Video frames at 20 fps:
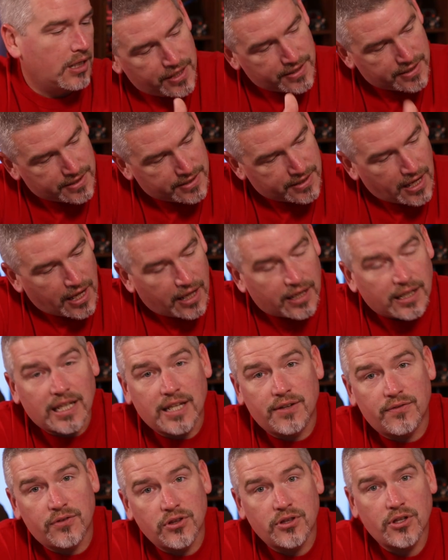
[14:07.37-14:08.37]
This set,
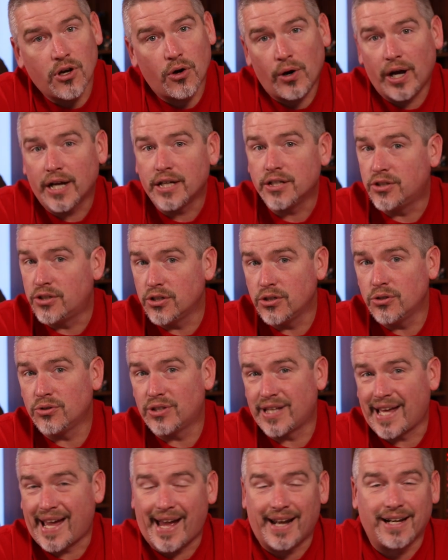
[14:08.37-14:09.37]
even though I
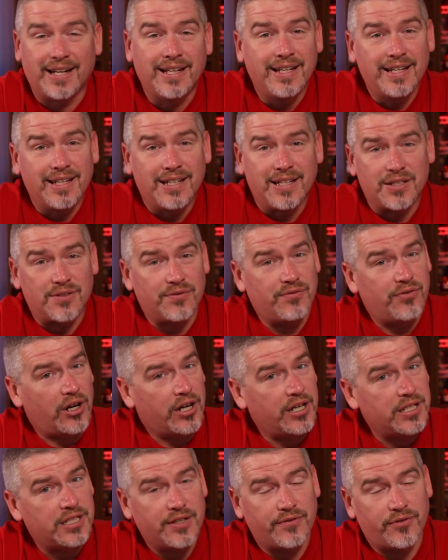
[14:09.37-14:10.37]
do that, it's
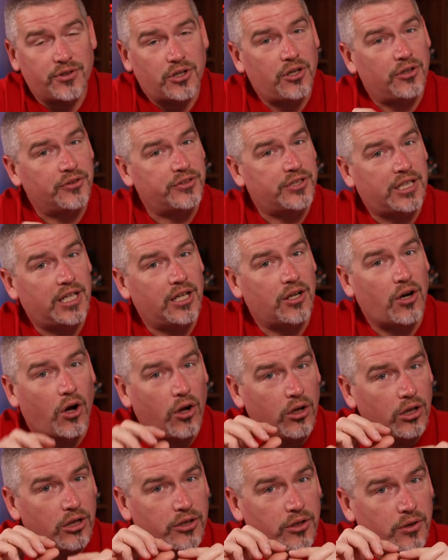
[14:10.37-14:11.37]
very difficult to get
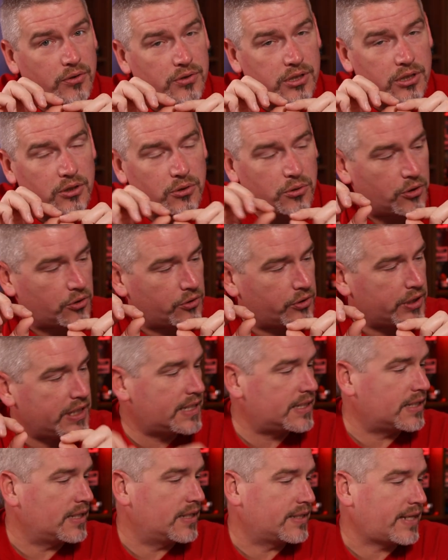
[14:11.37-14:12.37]
all of those little
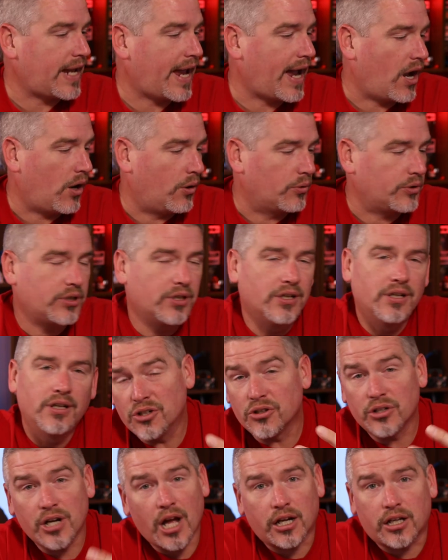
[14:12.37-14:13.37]
creases out.
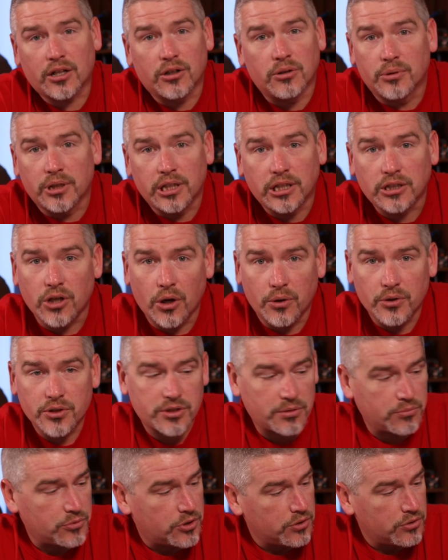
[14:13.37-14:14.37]
You're not going to really
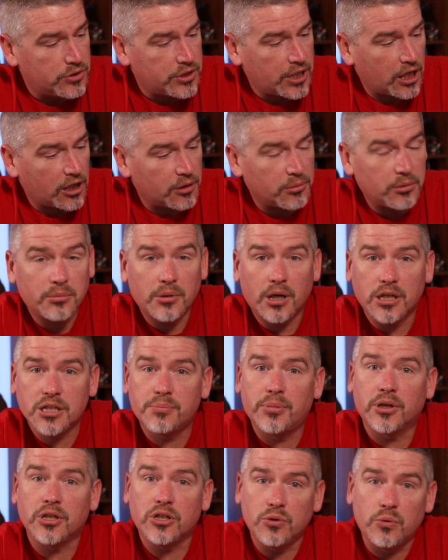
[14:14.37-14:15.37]
notice them too terrible
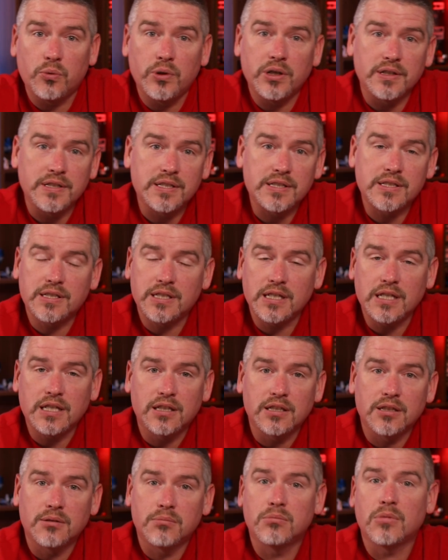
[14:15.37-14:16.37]
much, but you will
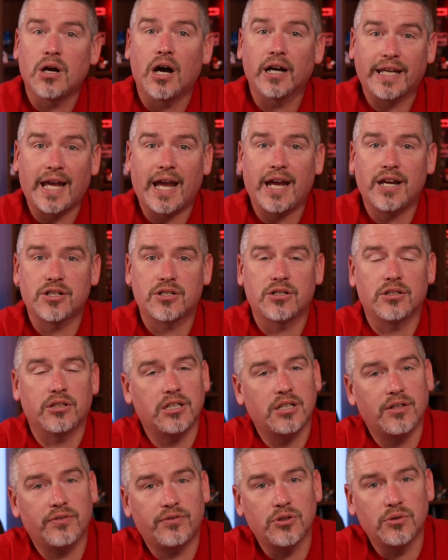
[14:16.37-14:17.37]
see them
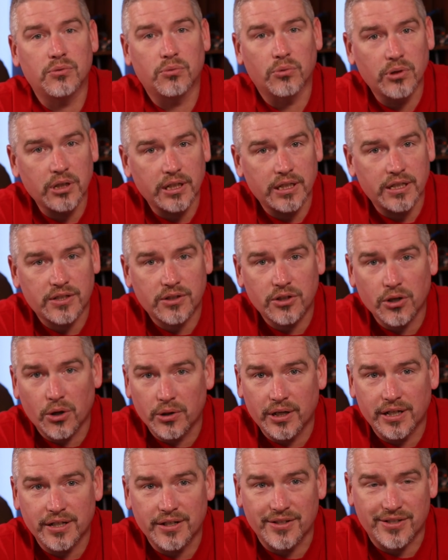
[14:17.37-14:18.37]
occasionally if you really
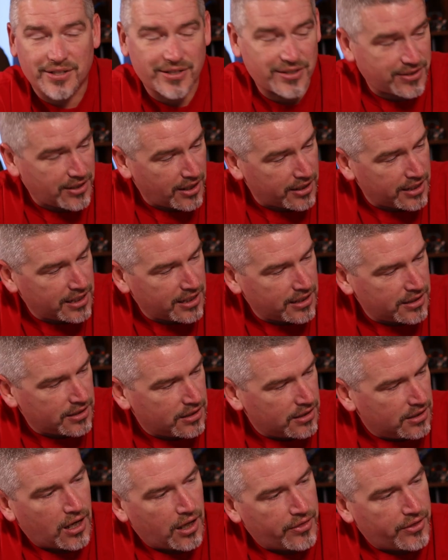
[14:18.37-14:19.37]
go in to study
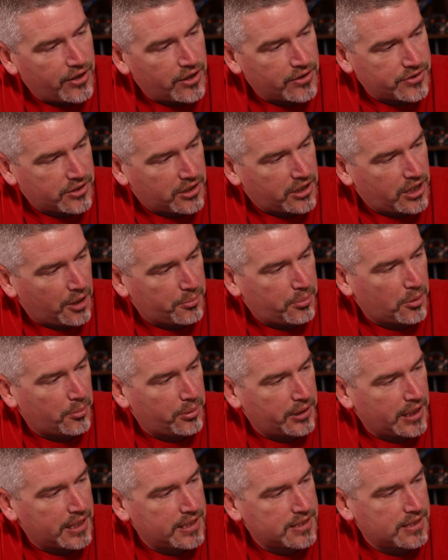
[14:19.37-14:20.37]
it. There's a
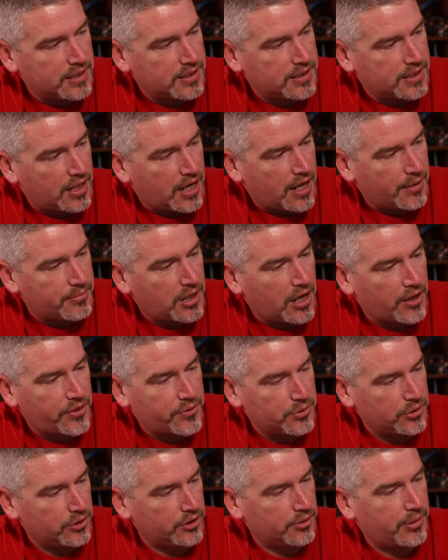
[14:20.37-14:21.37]
couple places that I'm
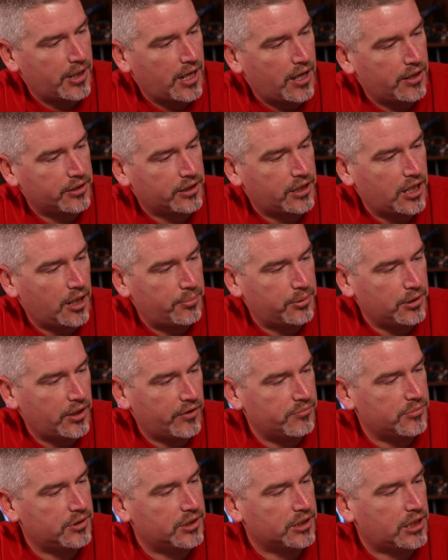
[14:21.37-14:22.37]
not thrilled about, a
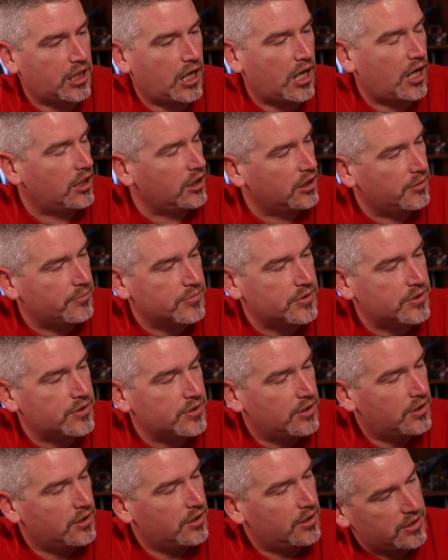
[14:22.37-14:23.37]
couple of them in the
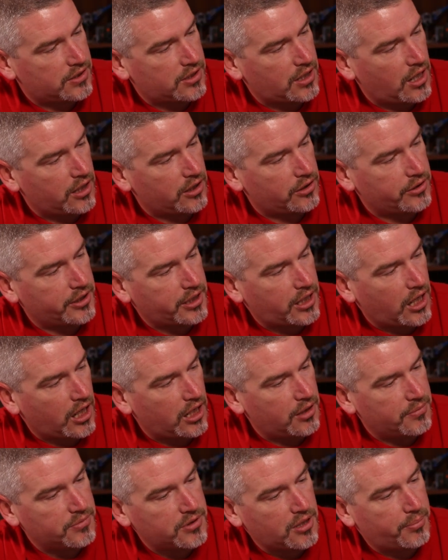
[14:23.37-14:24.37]
columns, these concrete
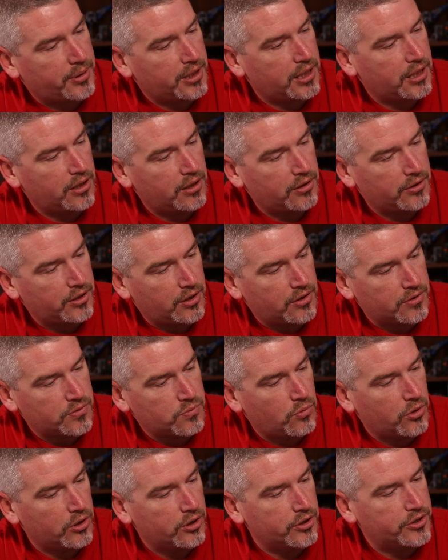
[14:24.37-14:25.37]
columns up here.
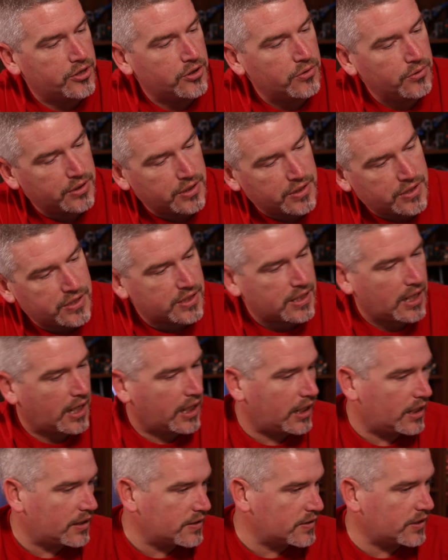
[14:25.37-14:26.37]
There's one or two in the
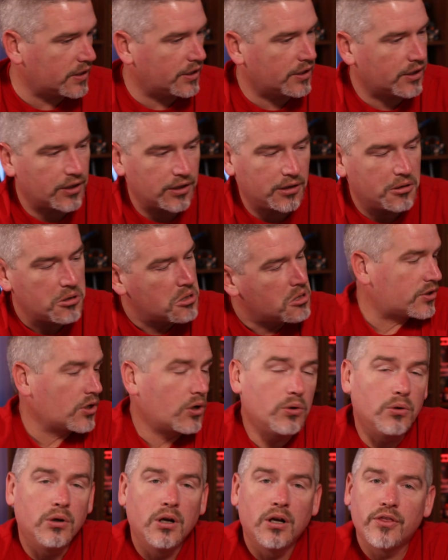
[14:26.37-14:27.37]
stands here.
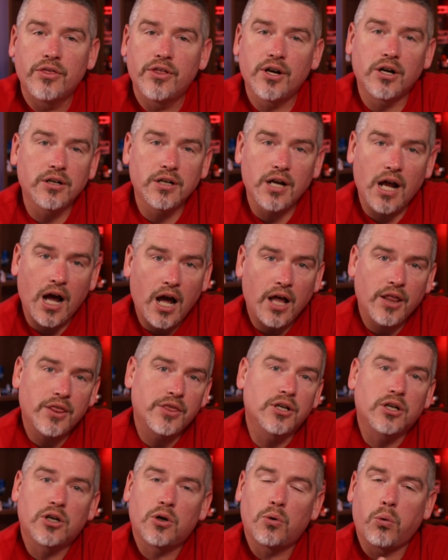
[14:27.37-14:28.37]
So they're
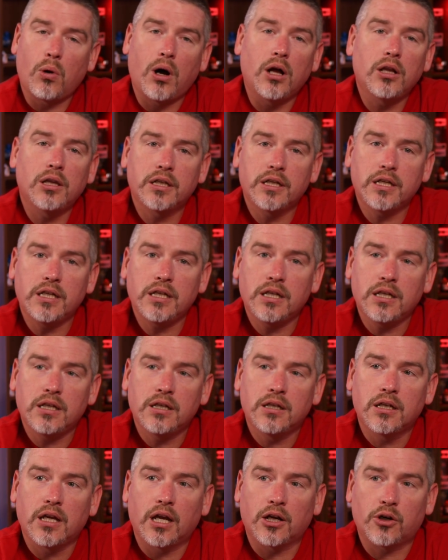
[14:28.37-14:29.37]
not the
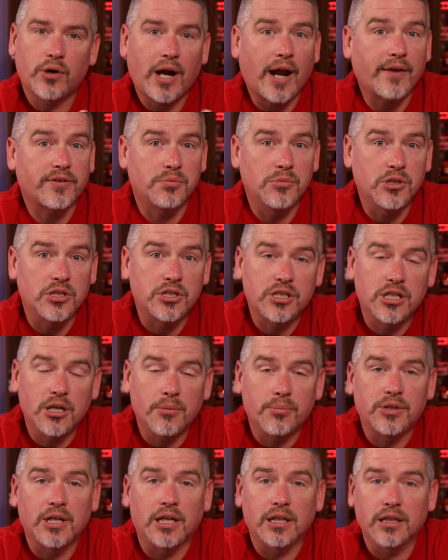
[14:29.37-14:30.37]
quality
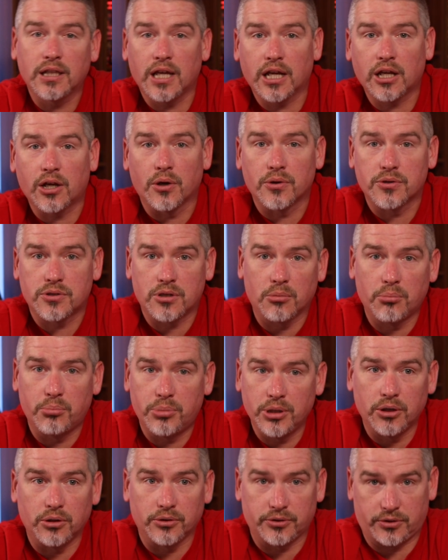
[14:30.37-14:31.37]
craftsmanship that Legos are
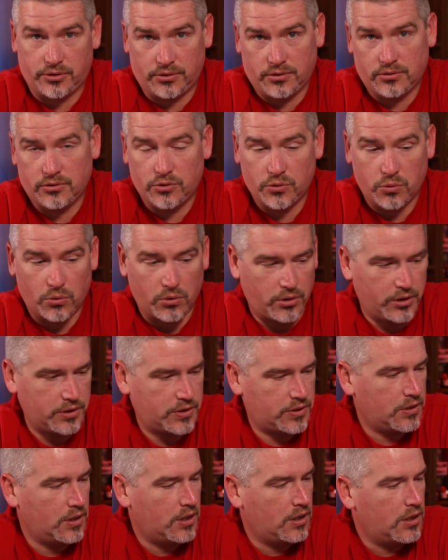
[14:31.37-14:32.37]
built
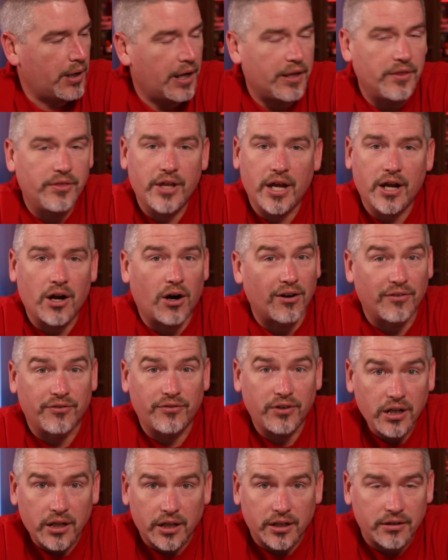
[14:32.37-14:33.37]
towards, but they are
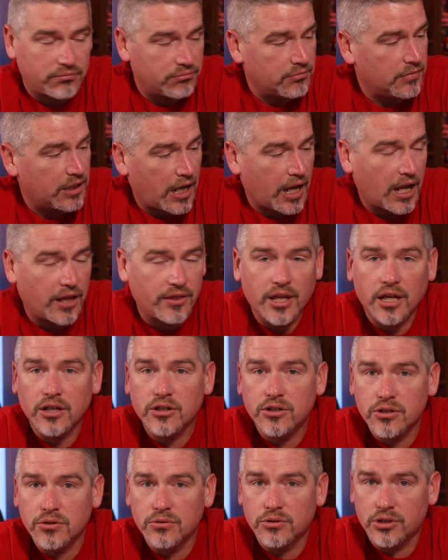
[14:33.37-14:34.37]
fun and
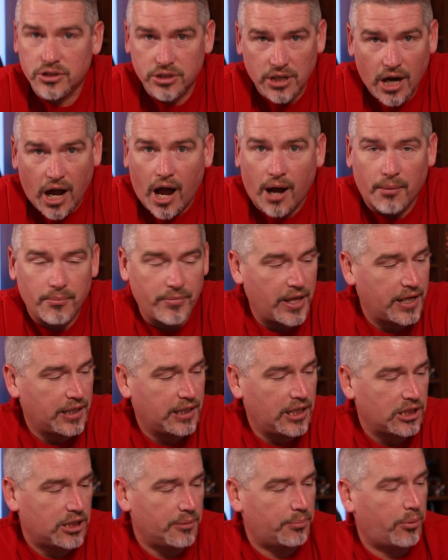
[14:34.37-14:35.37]
they do the job.
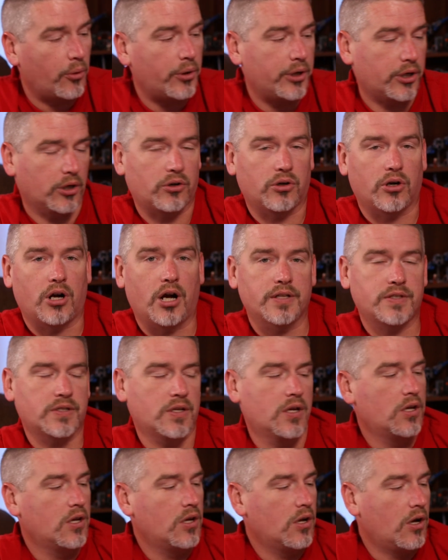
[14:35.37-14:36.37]
They get the point across.